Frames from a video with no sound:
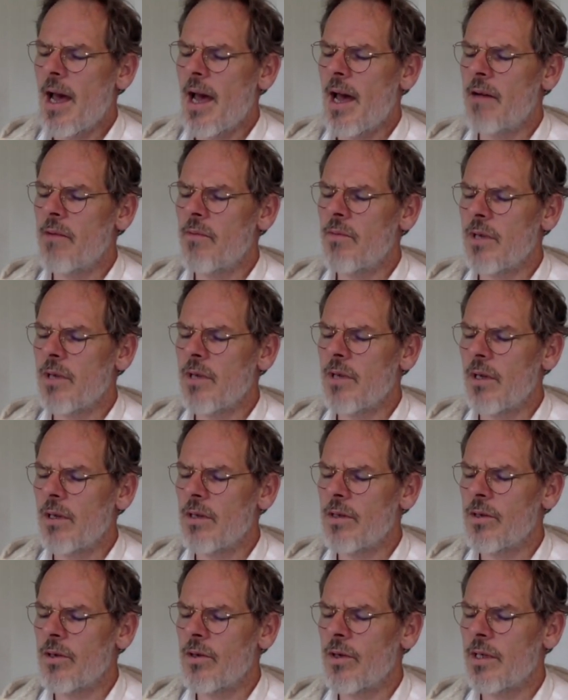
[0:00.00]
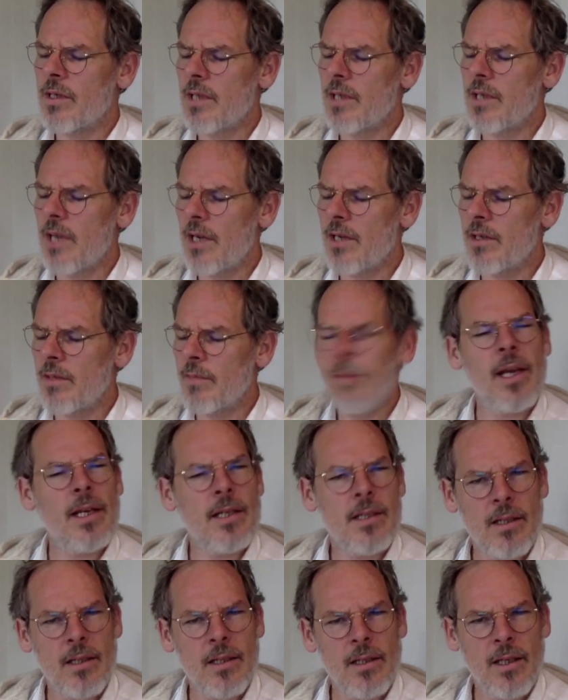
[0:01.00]
and it was also essentially
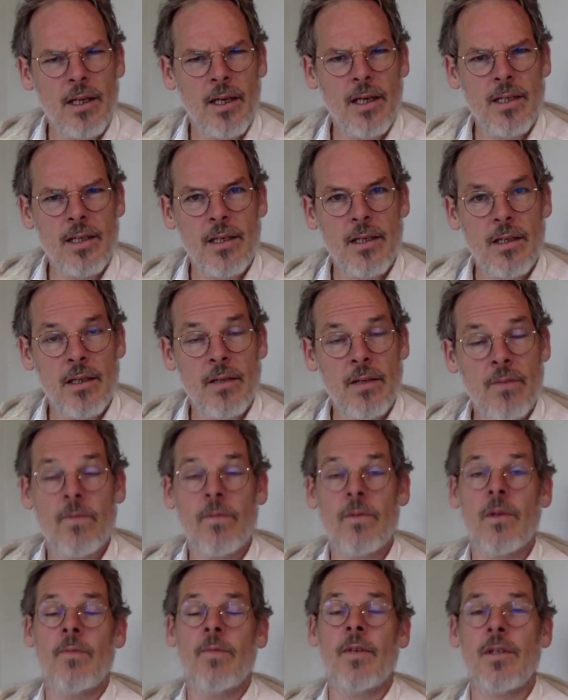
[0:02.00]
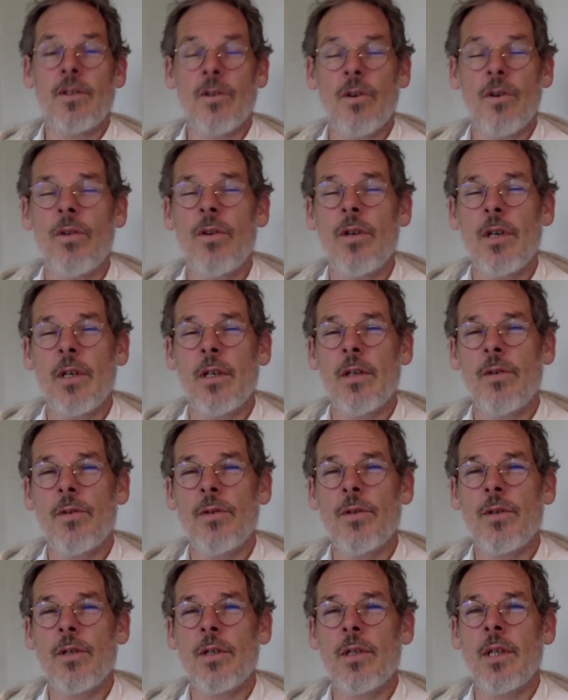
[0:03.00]
based on the idea, the, the Victorian
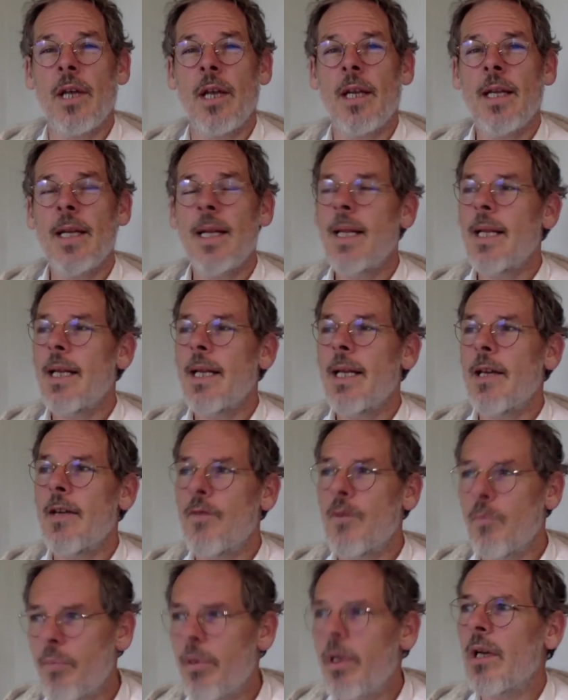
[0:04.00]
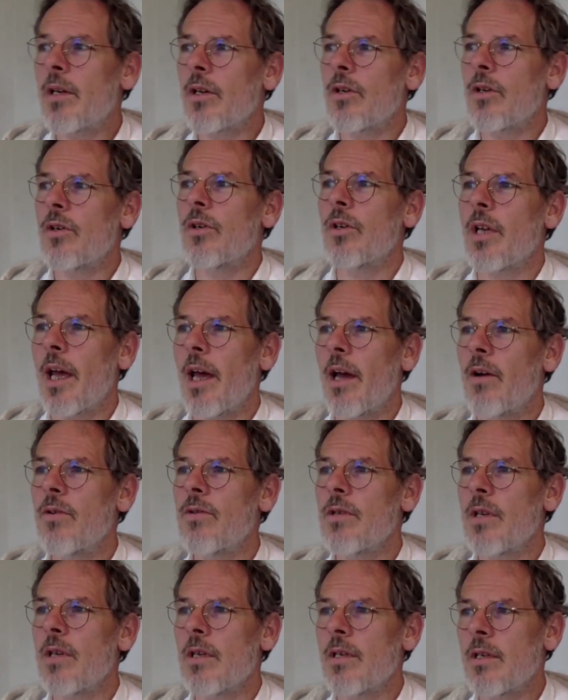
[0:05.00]
notion that if you build a good
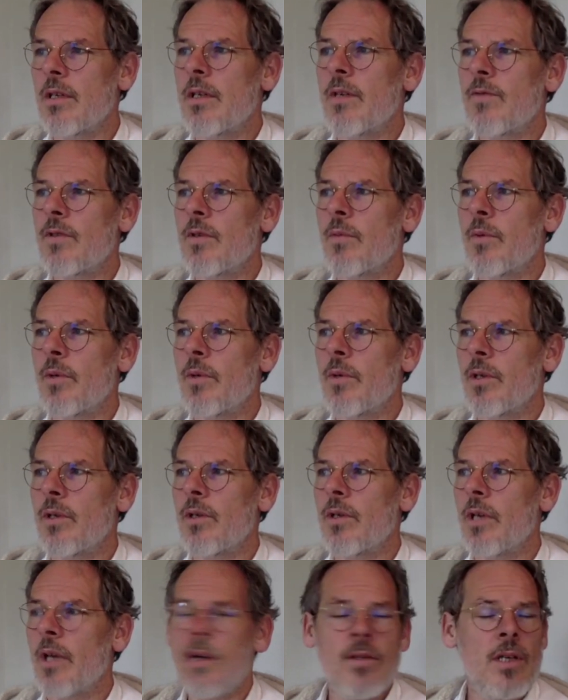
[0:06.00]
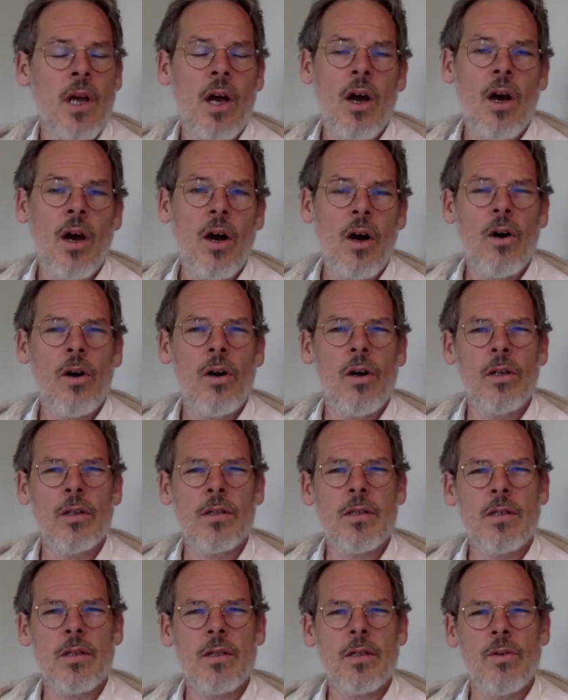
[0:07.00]
house and you give someone a good house, all
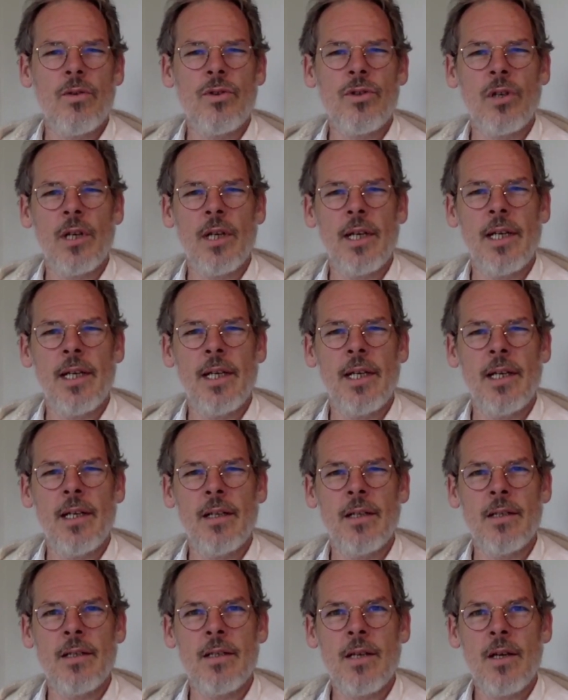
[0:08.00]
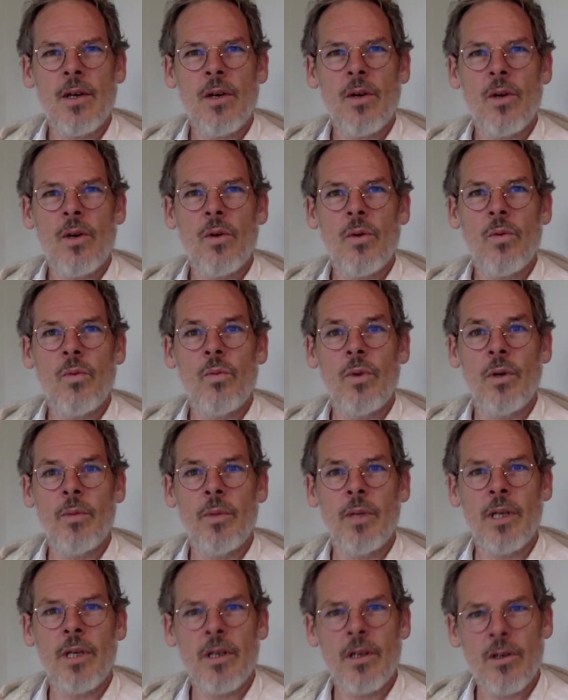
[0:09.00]
social ills will
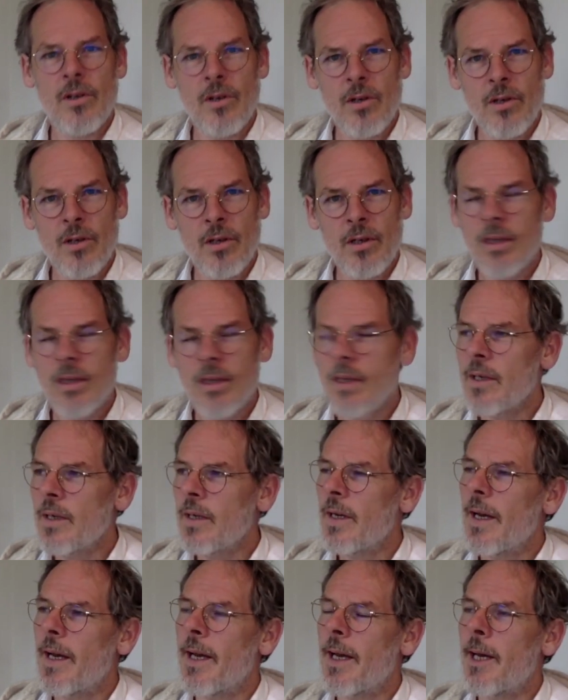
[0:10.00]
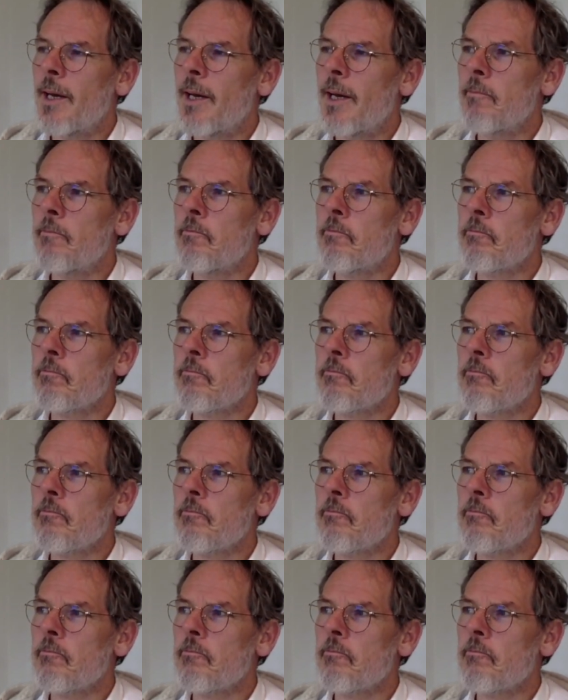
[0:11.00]
be cured. Um,